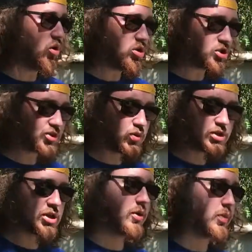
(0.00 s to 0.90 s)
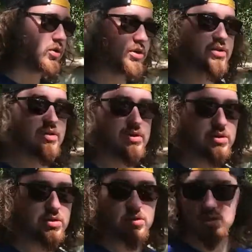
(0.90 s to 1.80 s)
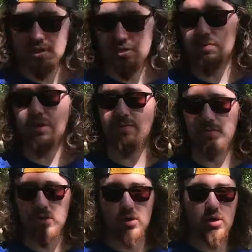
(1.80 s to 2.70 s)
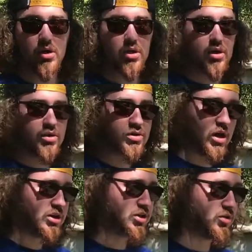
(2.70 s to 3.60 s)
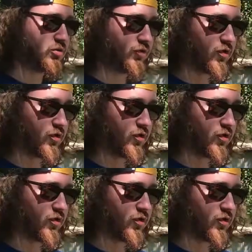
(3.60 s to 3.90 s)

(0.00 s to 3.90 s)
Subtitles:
you want to switch up your distance a little bit. So I'd shoot